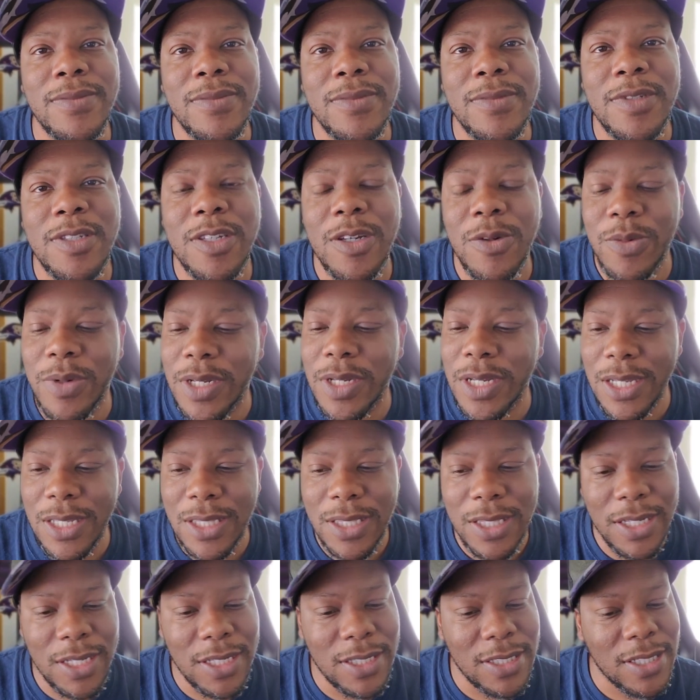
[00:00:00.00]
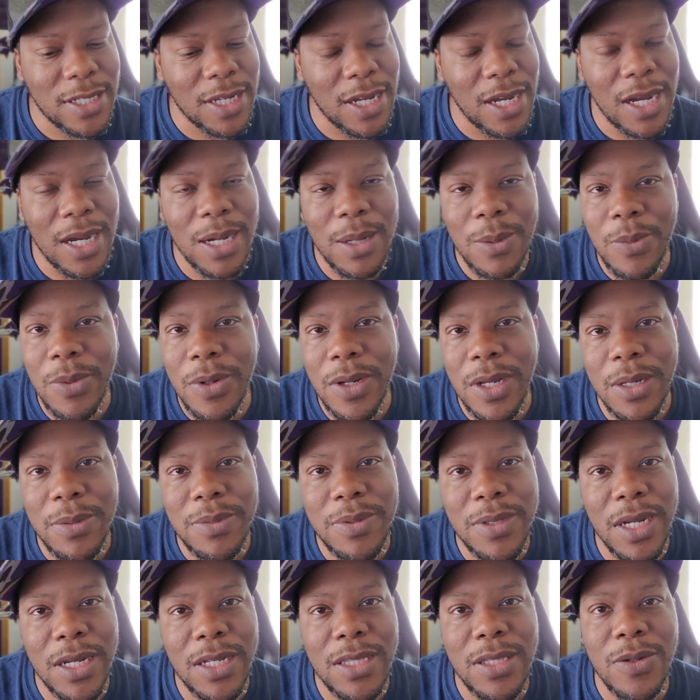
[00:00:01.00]
so we can get these
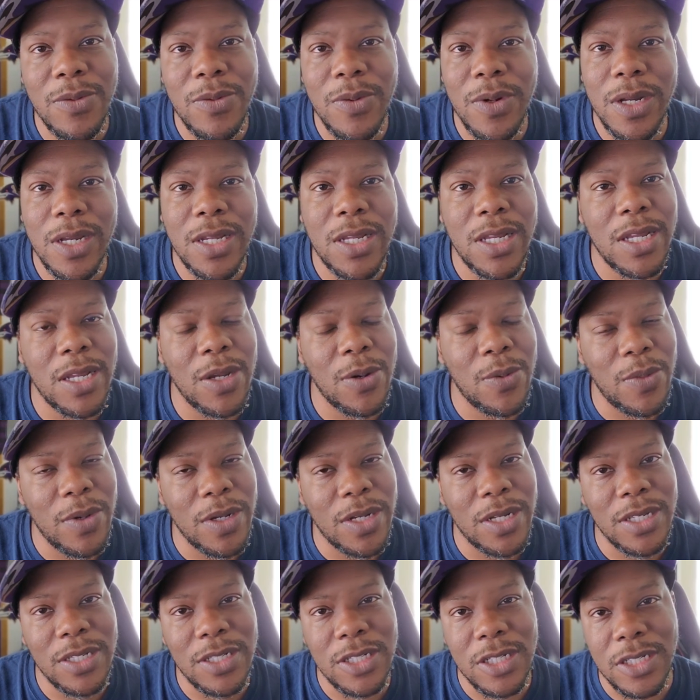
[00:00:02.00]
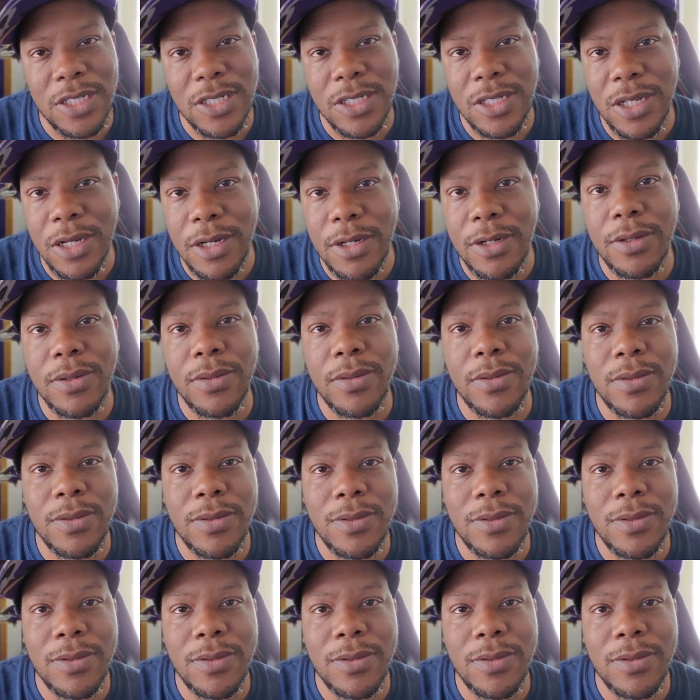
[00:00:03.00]
cobwebs out the way and we can just go.